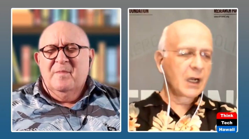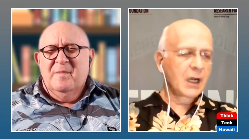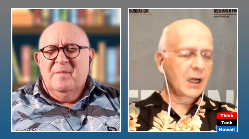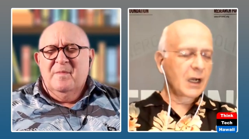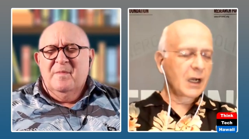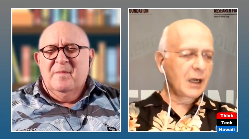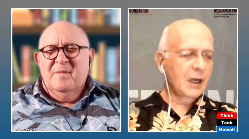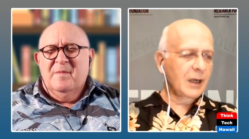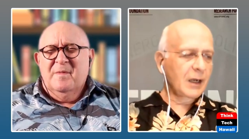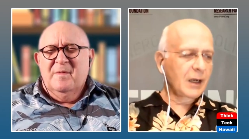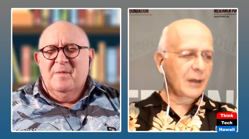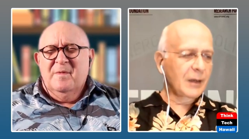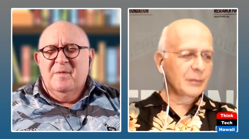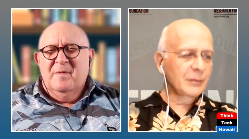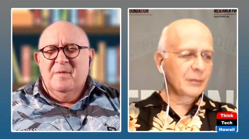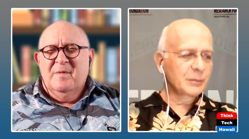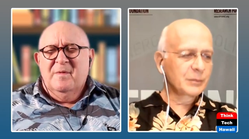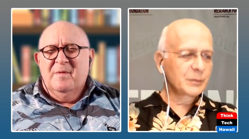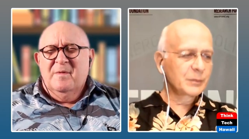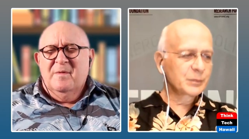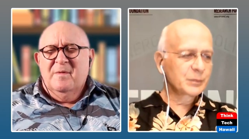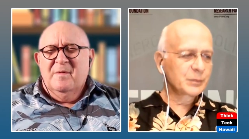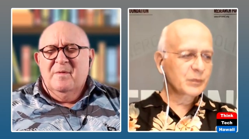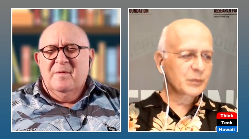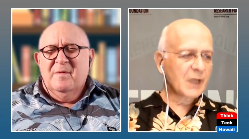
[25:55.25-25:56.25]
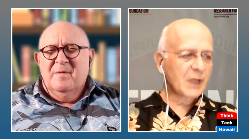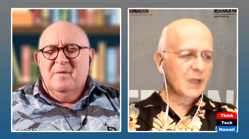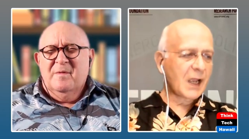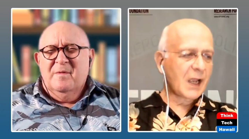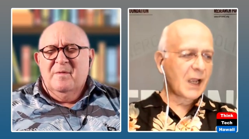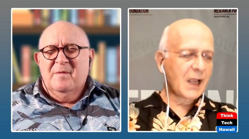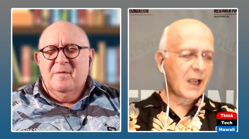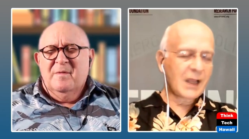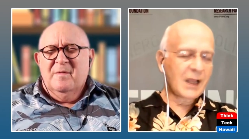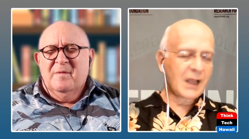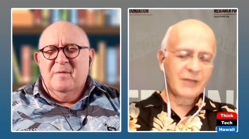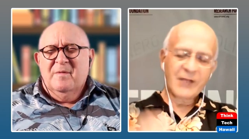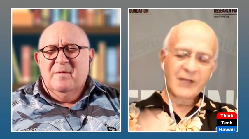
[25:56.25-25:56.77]
Speaker 1: um, I,
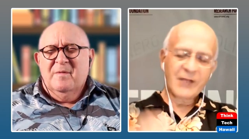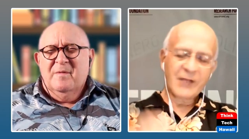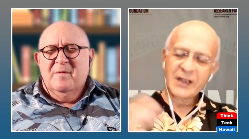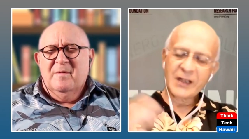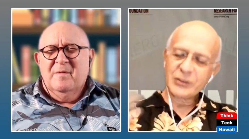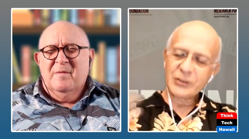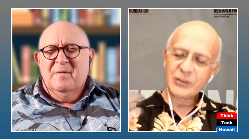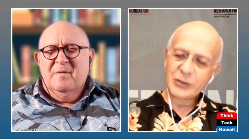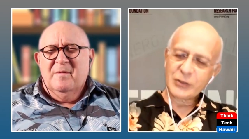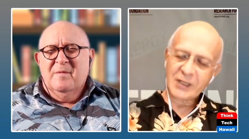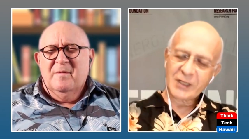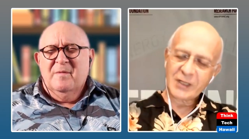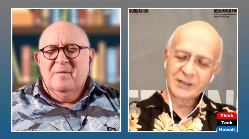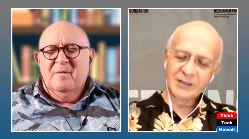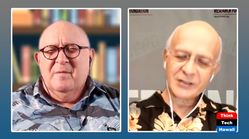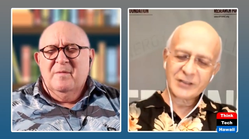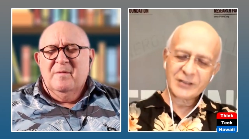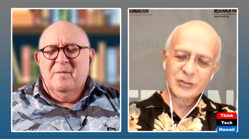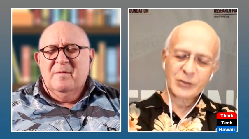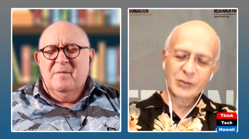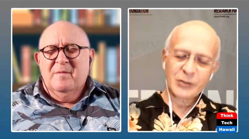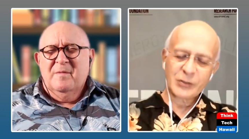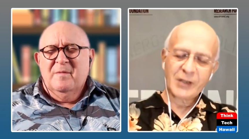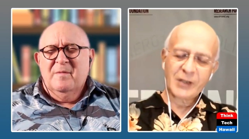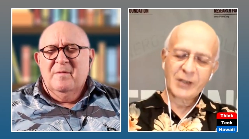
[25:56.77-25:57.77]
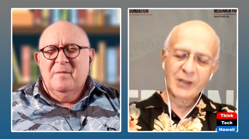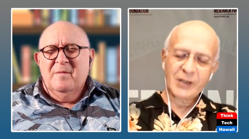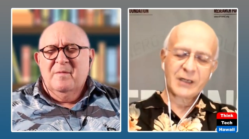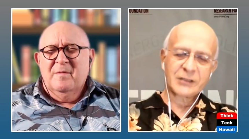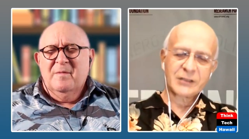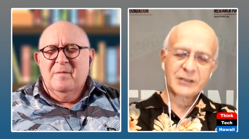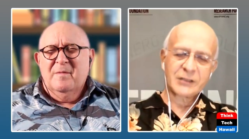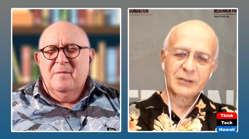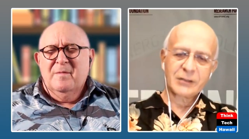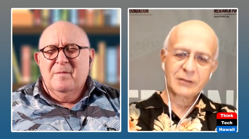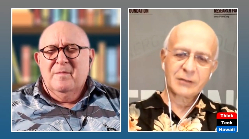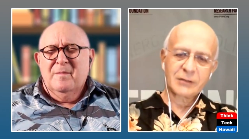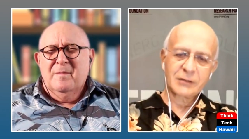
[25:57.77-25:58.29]
if I can tell this to you
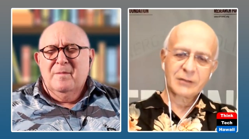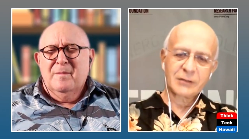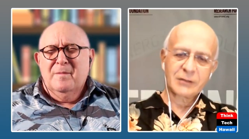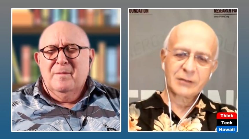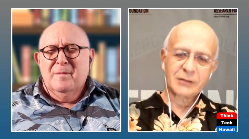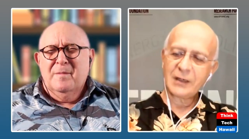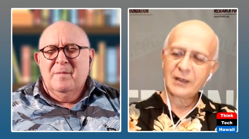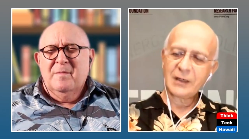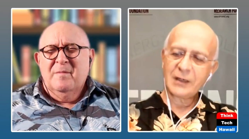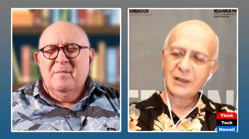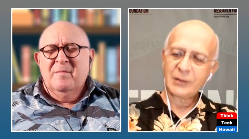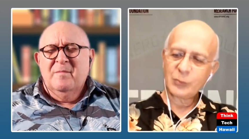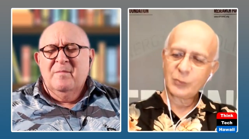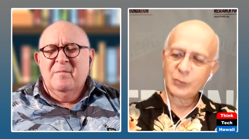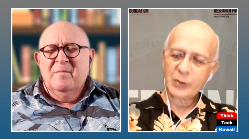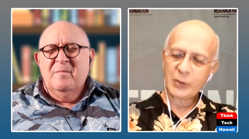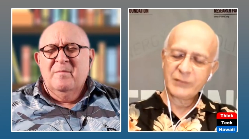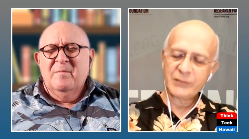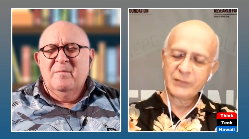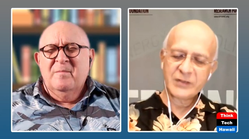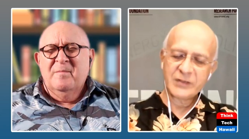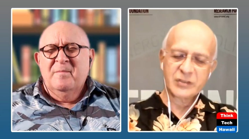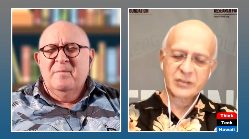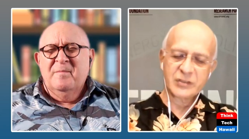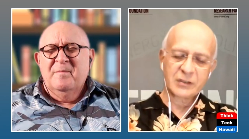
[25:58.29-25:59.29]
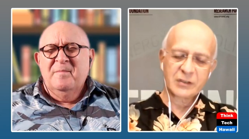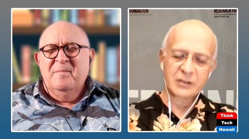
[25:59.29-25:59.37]
anecdotally, uh, we visited